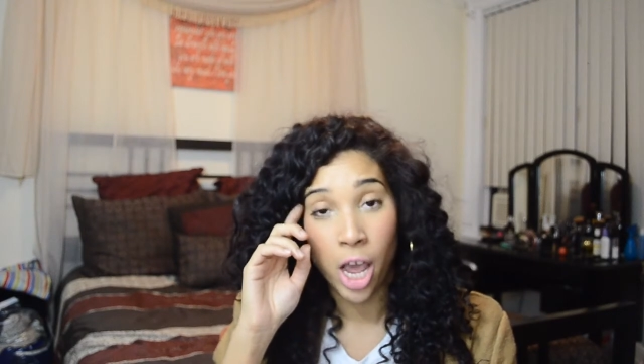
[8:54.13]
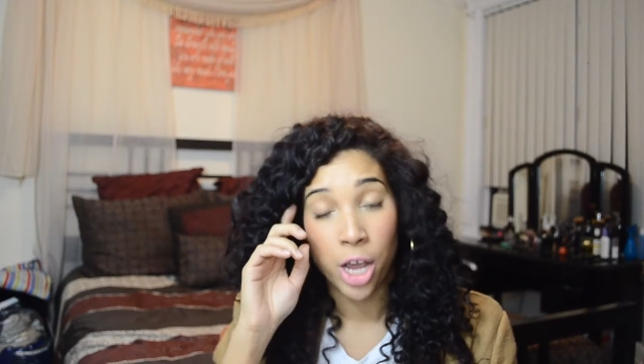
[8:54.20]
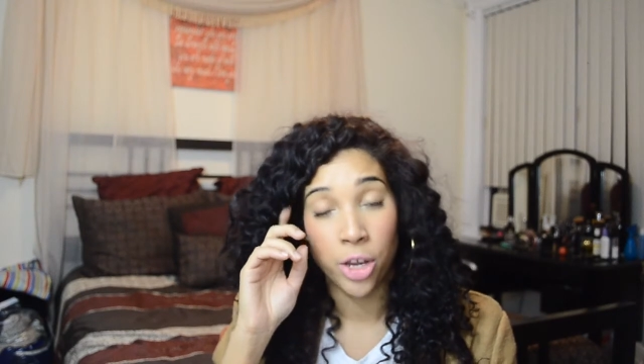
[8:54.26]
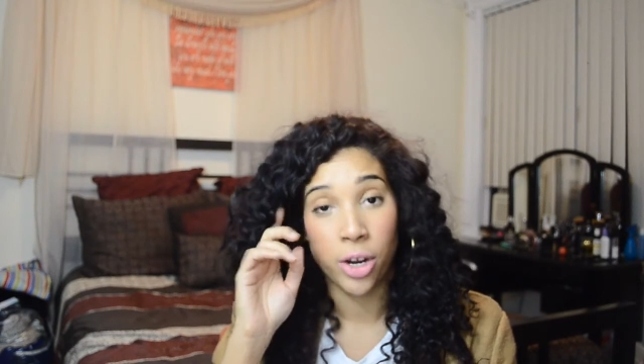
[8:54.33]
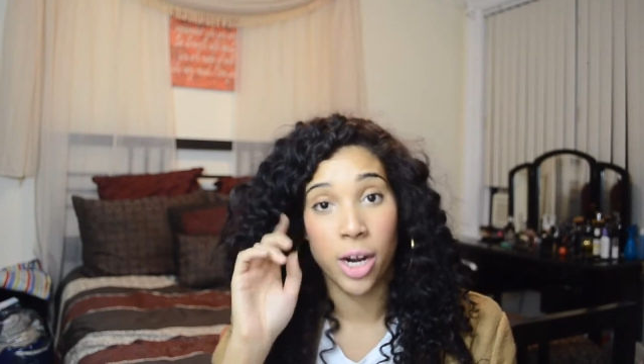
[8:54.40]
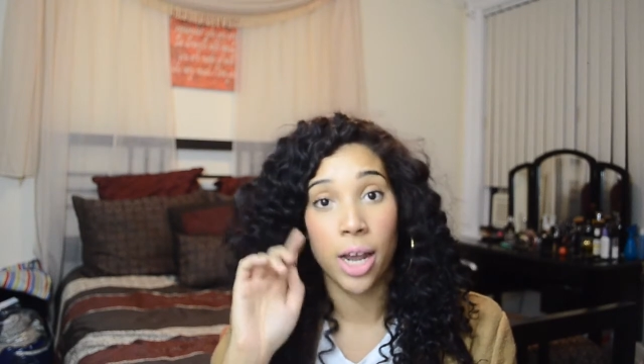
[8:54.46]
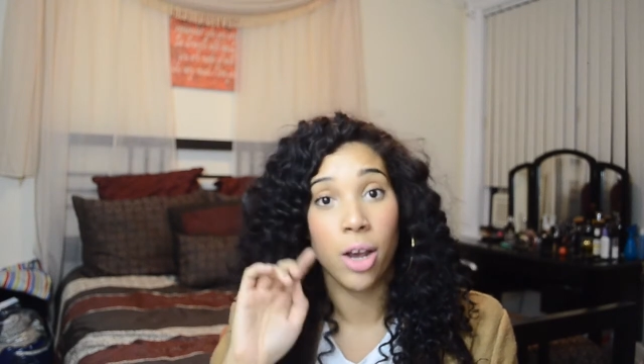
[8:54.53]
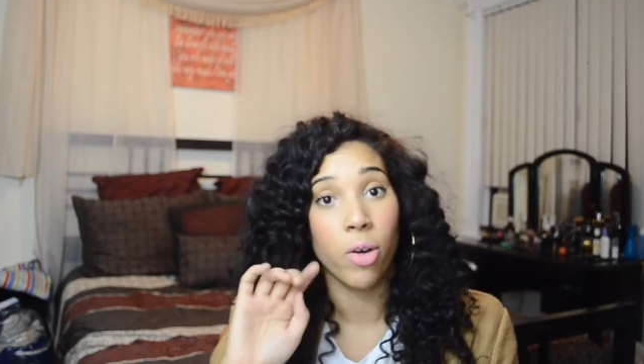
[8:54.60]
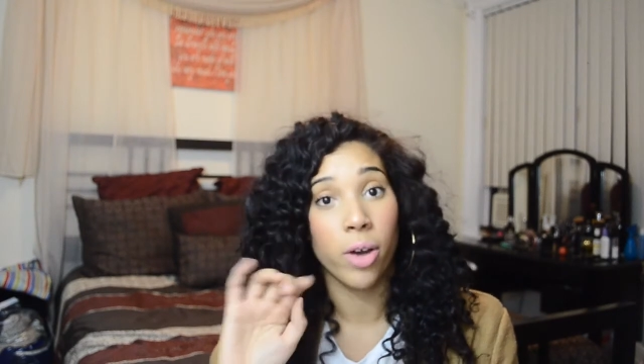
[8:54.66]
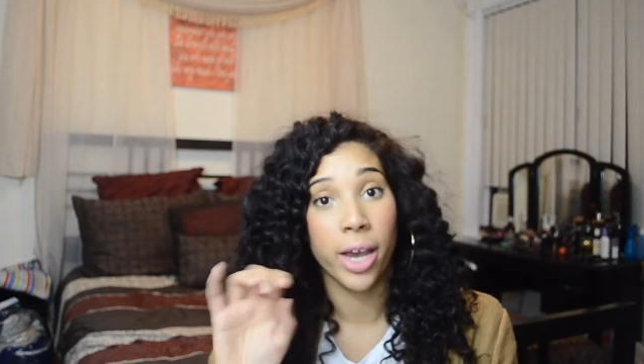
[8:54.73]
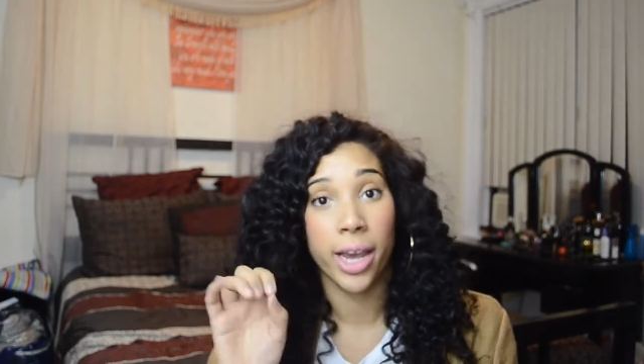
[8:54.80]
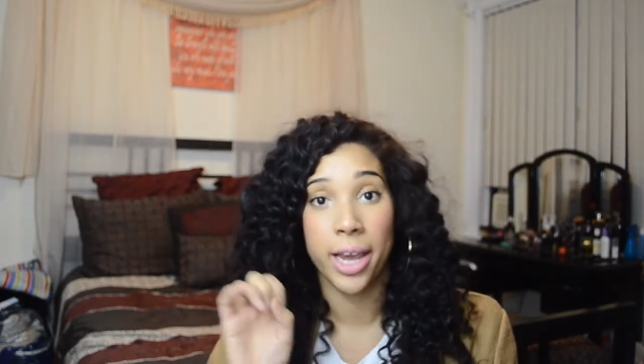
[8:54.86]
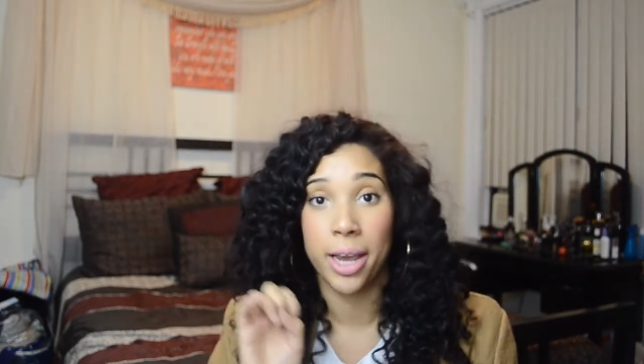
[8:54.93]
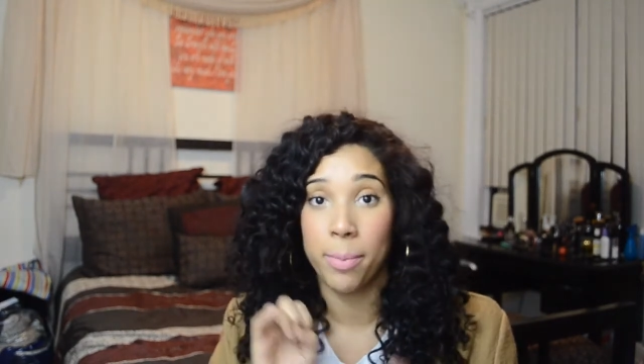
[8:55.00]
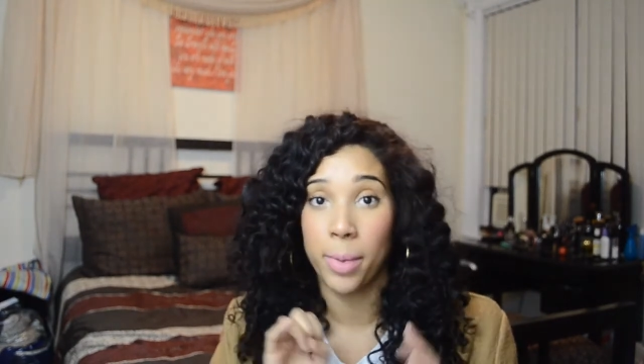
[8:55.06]
you're like,
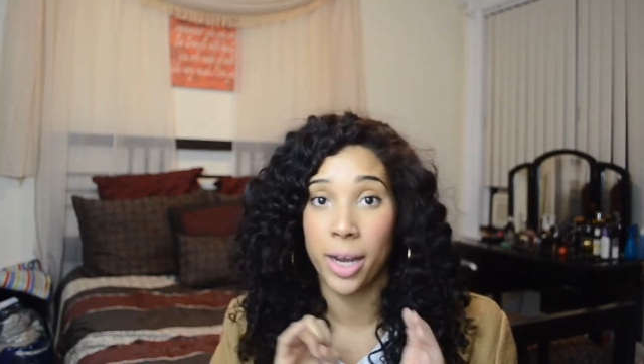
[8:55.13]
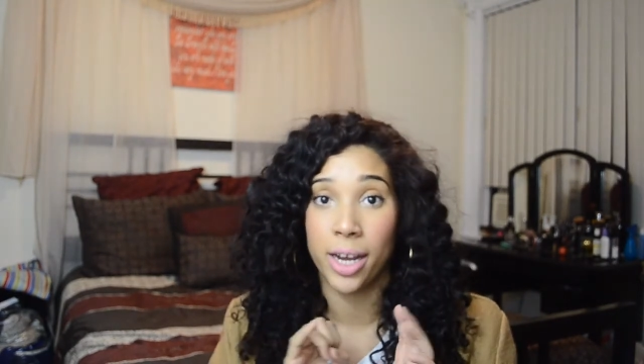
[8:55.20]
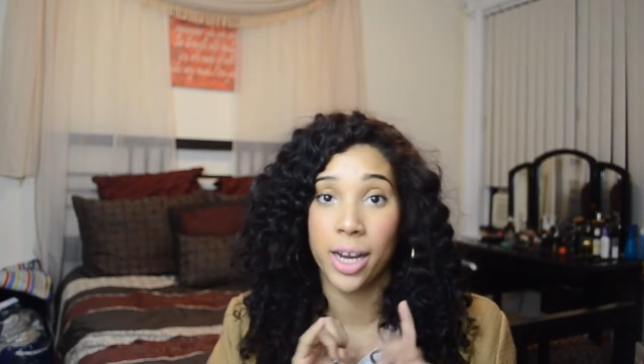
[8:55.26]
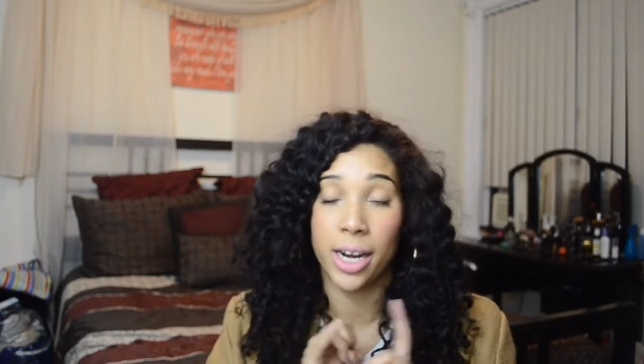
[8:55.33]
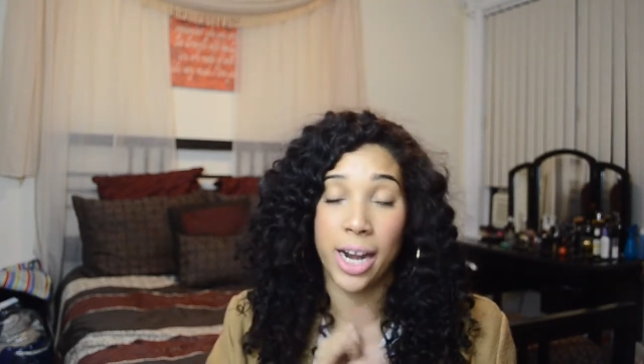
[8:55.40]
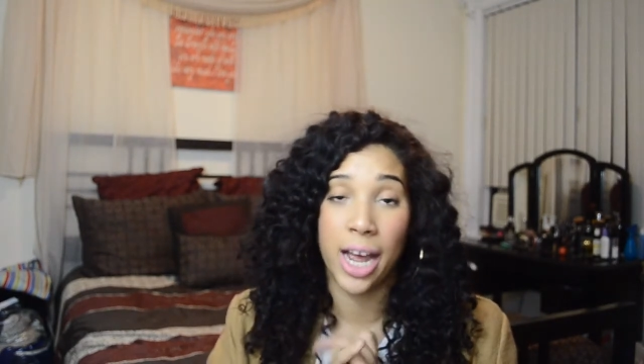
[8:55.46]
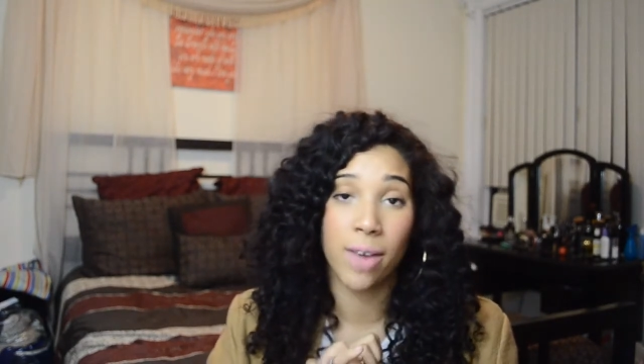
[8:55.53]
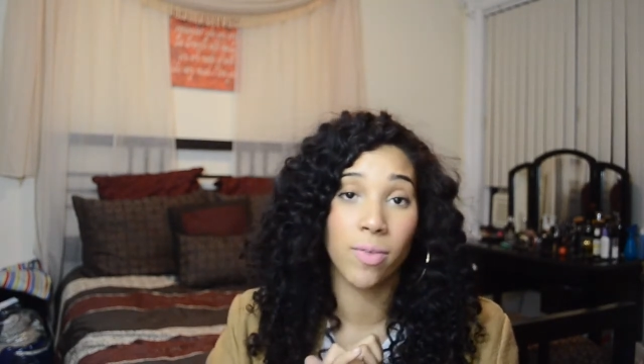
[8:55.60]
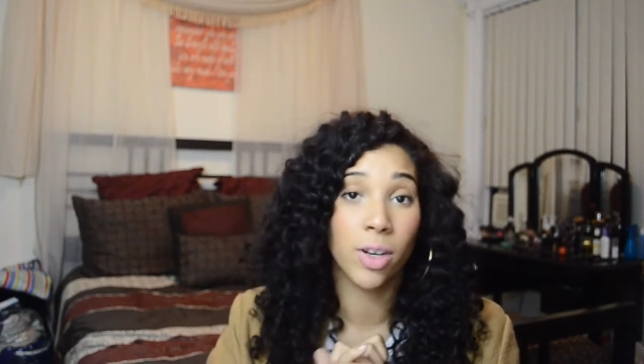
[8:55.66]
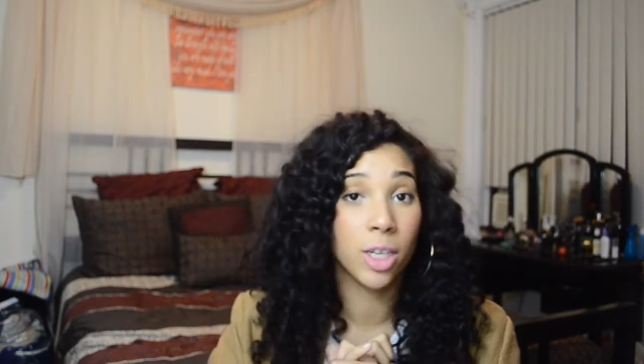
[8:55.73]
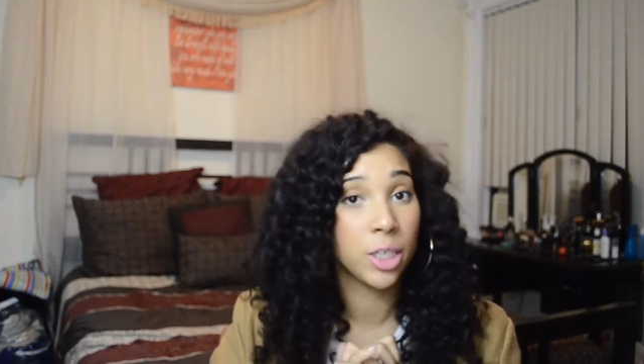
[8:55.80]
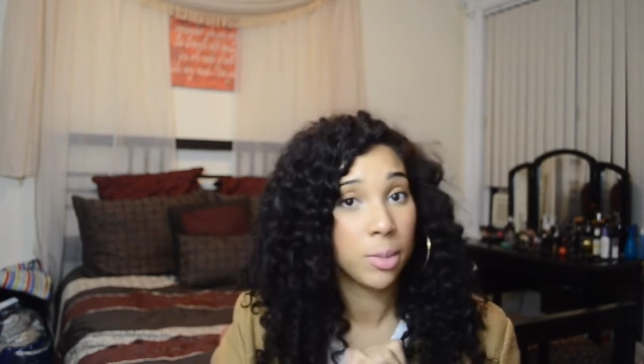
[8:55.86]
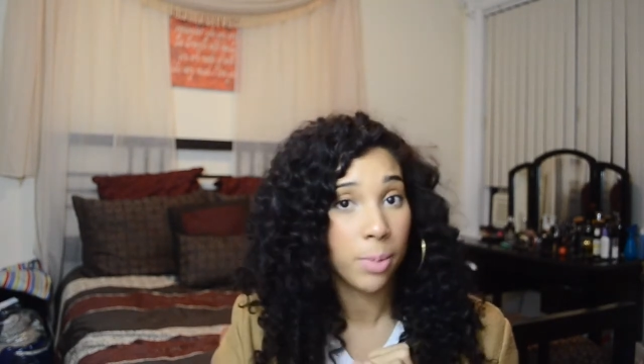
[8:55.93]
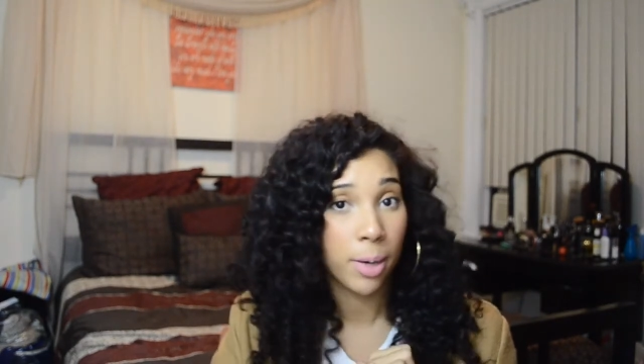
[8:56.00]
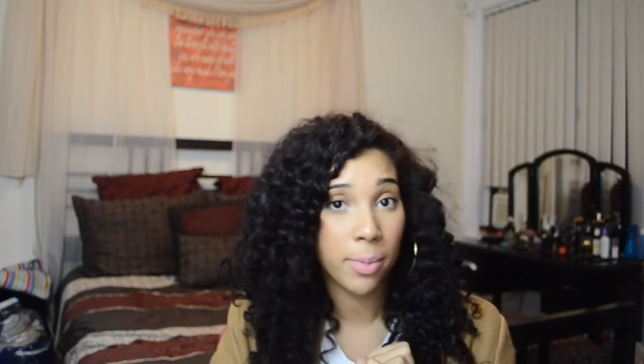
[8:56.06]
okay, am I gonna have
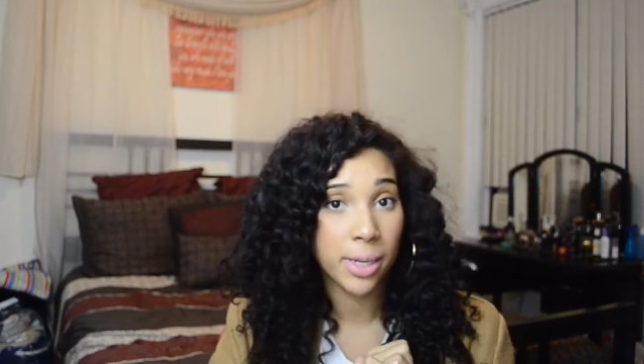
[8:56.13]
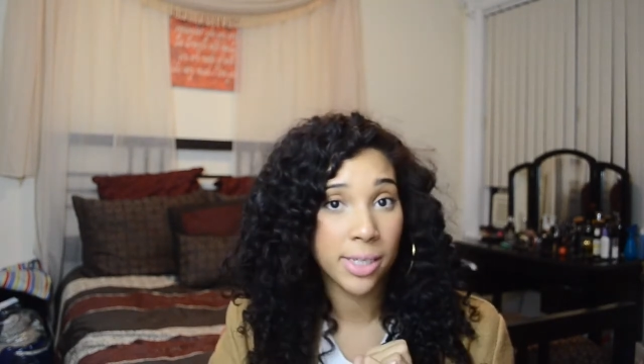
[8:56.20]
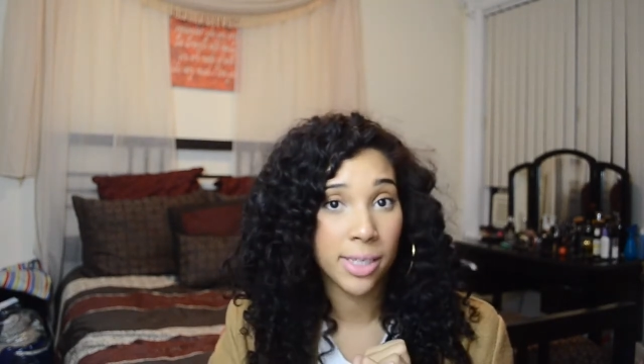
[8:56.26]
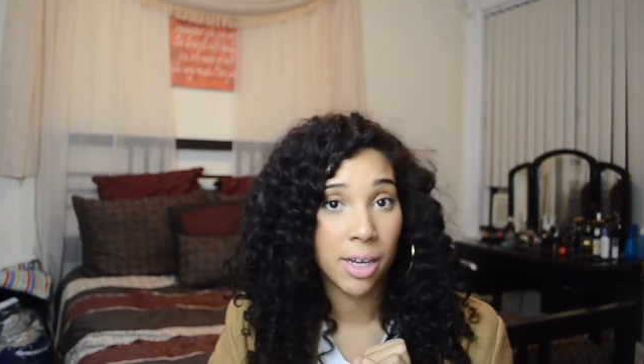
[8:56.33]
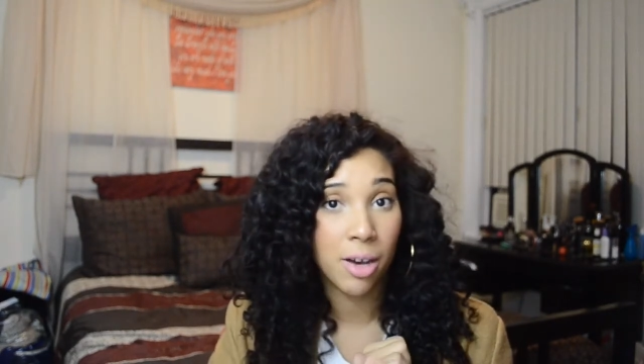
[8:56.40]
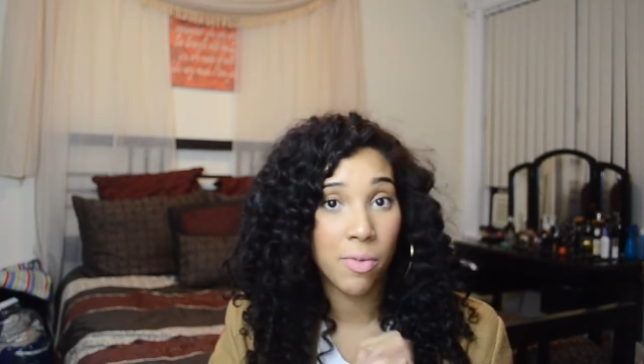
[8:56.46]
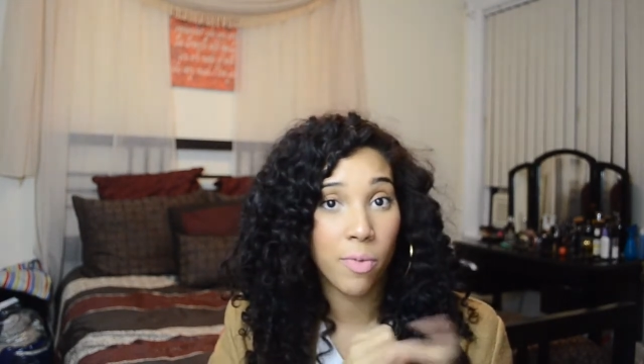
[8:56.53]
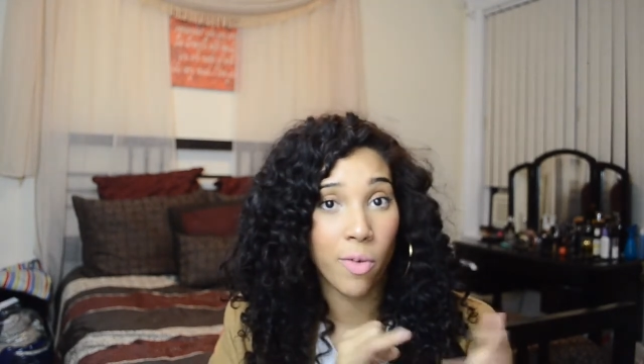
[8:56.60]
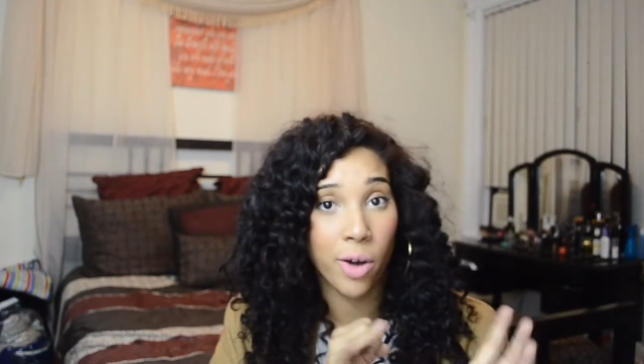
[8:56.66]
lunch by myself,